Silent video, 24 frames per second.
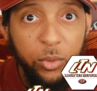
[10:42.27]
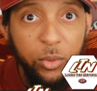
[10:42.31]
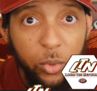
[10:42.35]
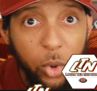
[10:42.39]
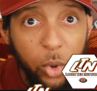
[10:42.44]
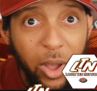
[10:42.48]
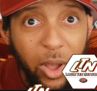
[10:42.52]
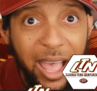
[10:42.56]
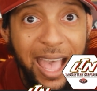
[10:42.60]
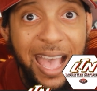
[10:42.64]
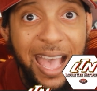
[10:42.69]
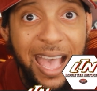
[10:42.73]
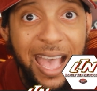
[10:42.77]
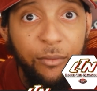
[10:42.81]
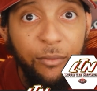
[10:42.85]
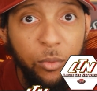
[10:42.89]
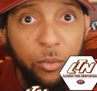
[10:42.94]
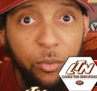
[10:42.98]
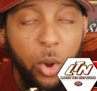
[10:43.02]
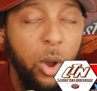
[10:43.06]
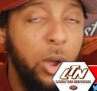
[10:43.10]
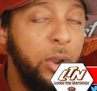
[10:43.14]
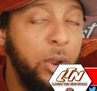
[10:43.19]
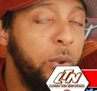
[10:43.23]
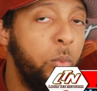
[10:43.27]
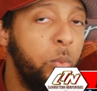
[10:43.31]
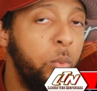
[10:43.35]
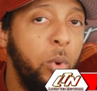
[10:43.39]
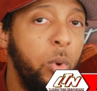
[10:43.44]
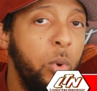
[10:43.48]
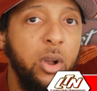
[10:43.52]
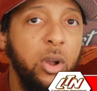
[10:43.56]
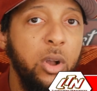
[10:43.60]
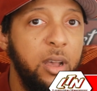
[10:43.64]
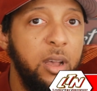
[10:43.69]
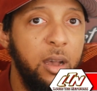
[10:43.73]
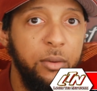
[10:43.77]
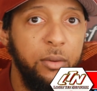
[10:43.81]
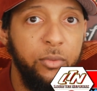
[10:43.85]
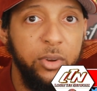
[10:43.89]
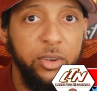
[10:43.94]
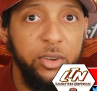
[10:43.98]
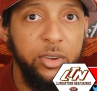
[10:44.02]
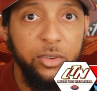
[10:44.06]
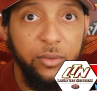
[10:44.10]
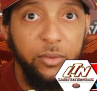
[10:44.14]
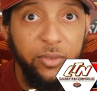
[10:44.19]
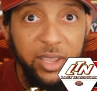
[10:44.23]
will have wall-to-wall
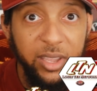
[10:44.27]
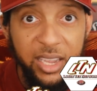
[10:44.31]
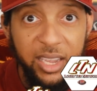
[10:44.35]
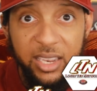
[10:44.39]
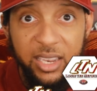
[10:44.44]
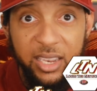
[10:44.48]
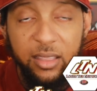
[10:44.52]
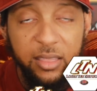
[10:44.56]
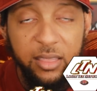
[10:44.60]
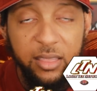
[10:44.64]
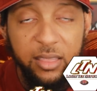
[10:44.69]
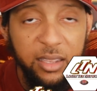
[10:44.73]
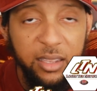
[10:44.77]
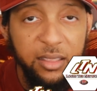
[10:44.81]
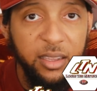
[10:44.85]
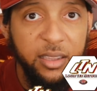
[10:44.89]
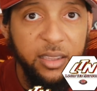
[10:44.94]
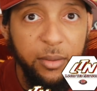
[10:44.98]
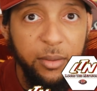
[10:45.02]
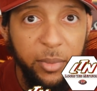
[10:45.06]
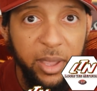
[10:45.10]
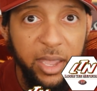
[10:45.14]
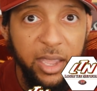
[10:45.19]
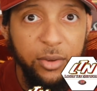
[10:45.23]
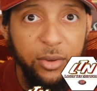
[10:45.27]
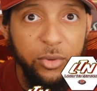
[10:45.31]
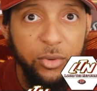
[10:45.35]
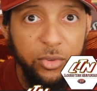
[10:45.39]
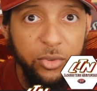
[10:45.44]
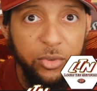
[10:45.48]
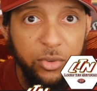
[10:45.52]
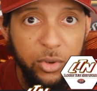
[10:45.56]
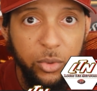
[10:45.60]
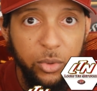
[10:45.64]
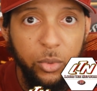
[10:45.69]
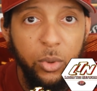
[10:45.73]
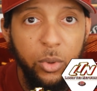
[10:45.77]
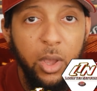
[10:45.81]
coverage of anything the Commanders do